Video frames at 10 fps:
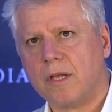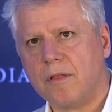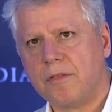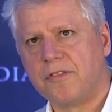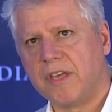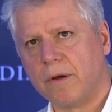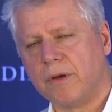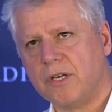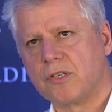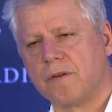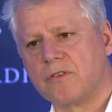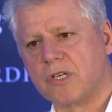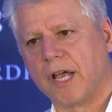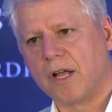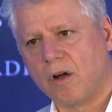theories of
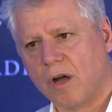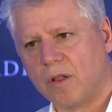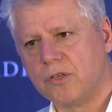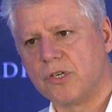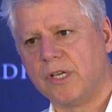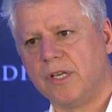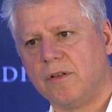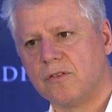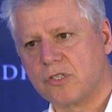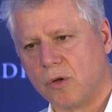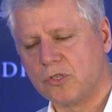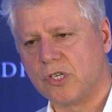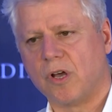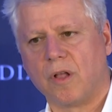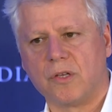psychology,
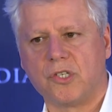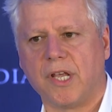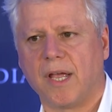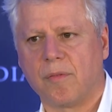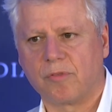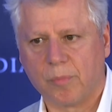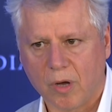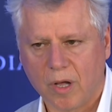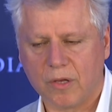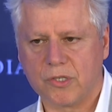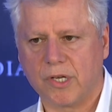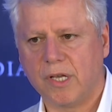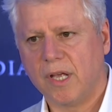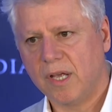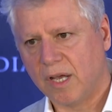sociology,
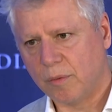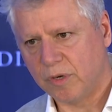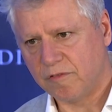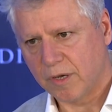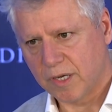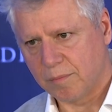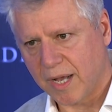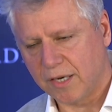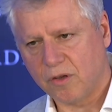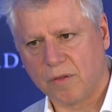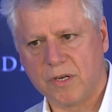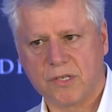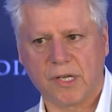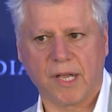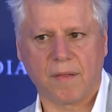anthropology, and we've combined all these
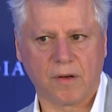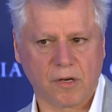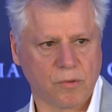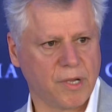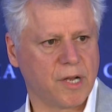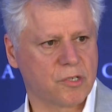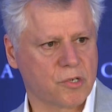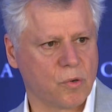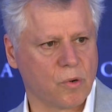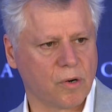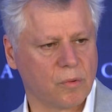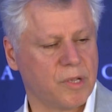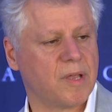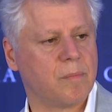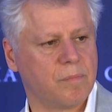together to create a score. We
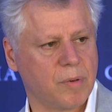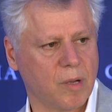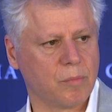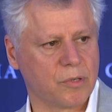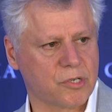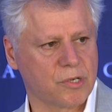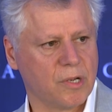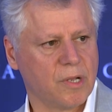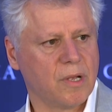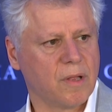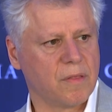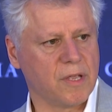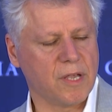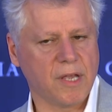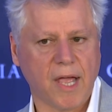then publish
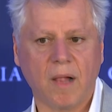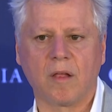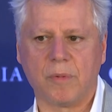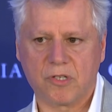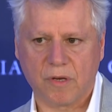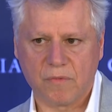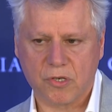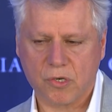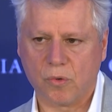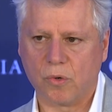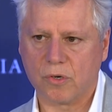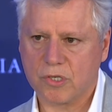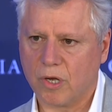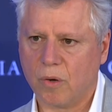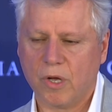the elements of the score,
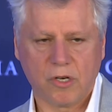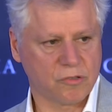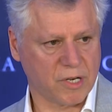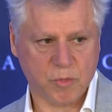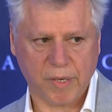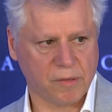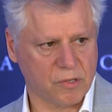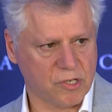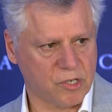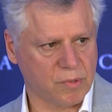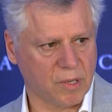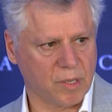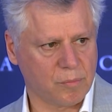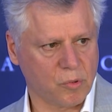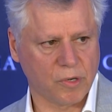so transparency is really
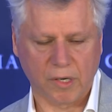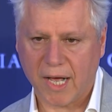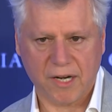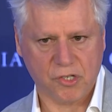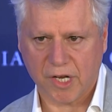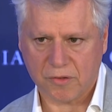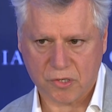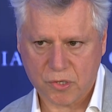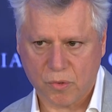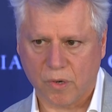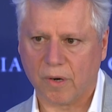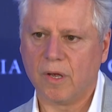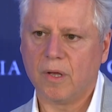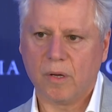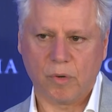important. How did you get the score?
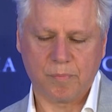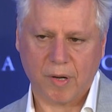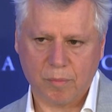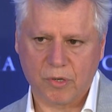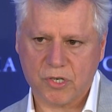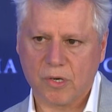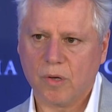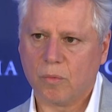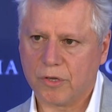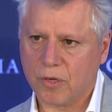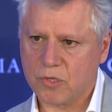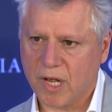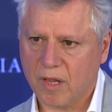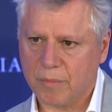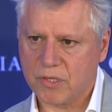We publish what those
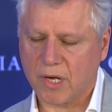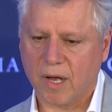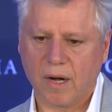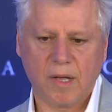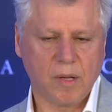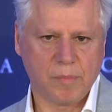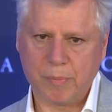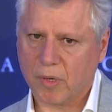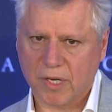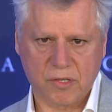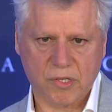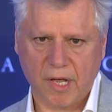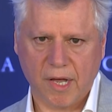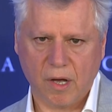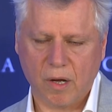elements are. People can
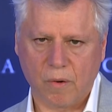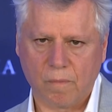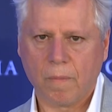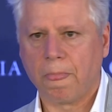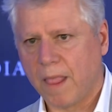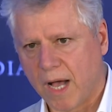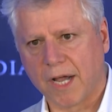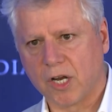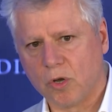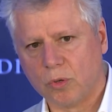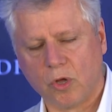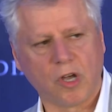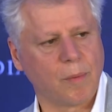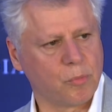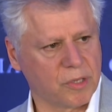say, oh, I'm going to go look
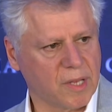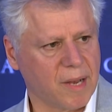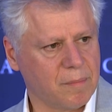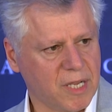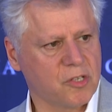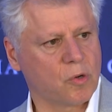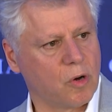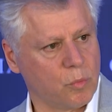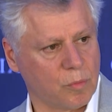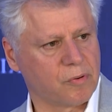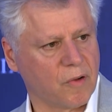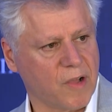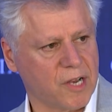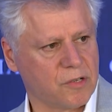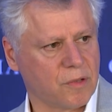up what that means, or we'll
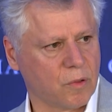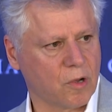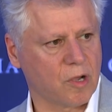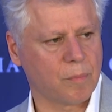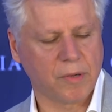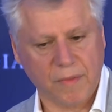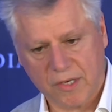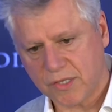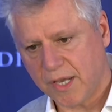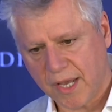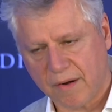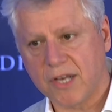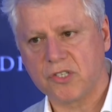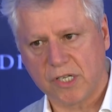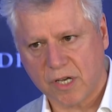provide you the lookup, and they say, yeah, I
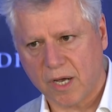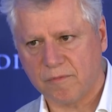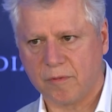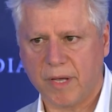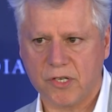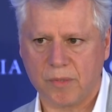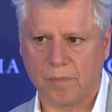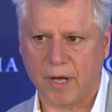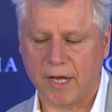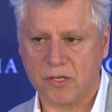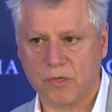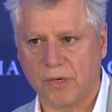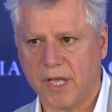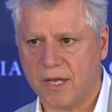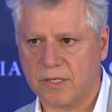see a confirmation bias, or
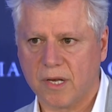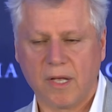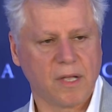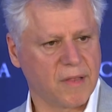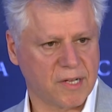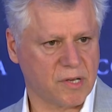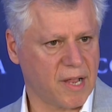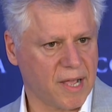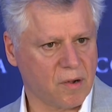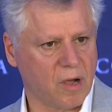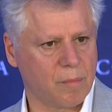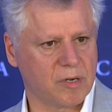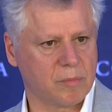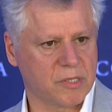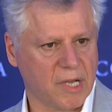yes, that's an ad
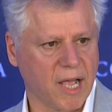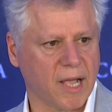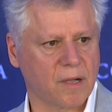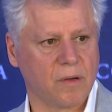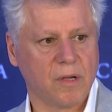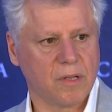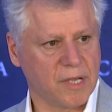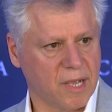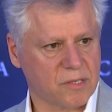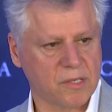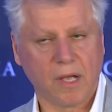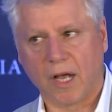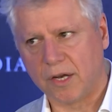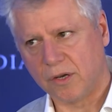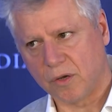hominem attack. Yes,
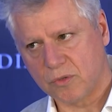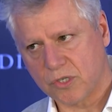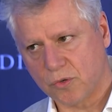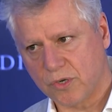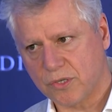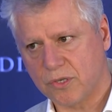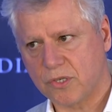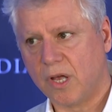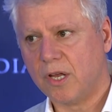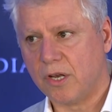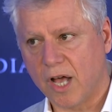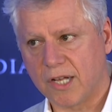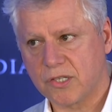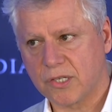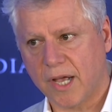unknown sources
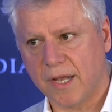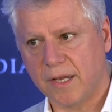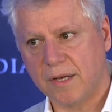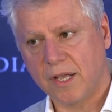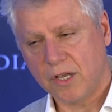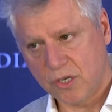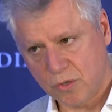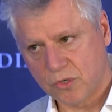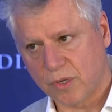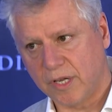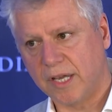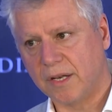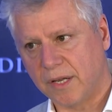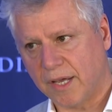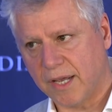not cited usually
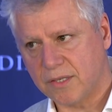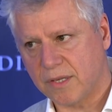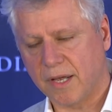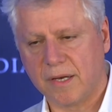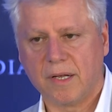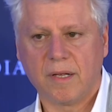indicates that